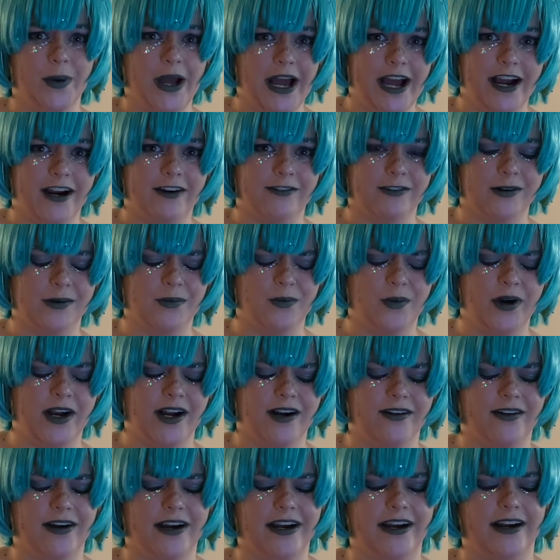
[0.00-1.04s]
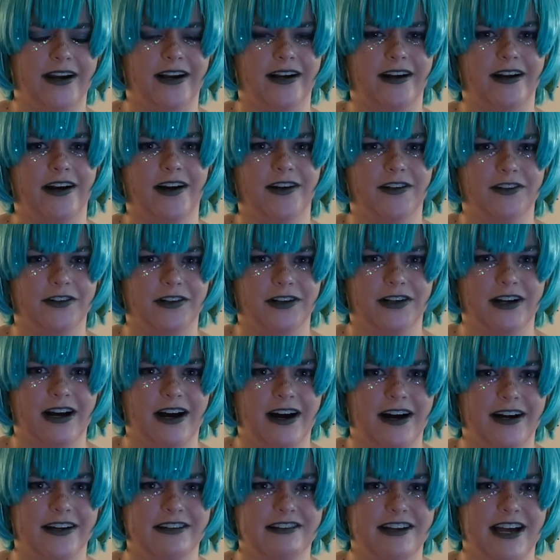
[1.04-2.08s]
back from wearing colored
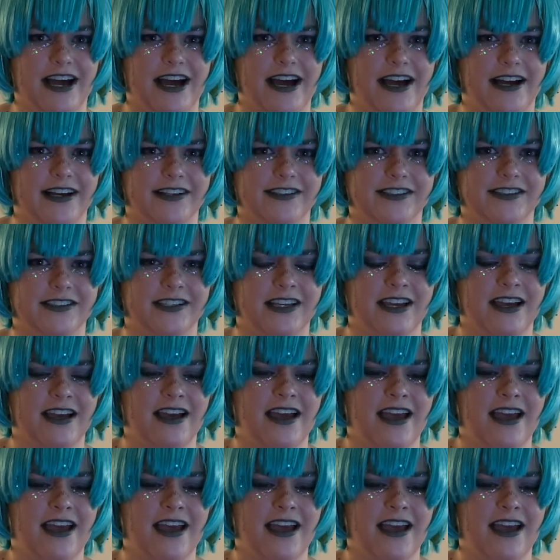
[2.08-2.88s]
contacts.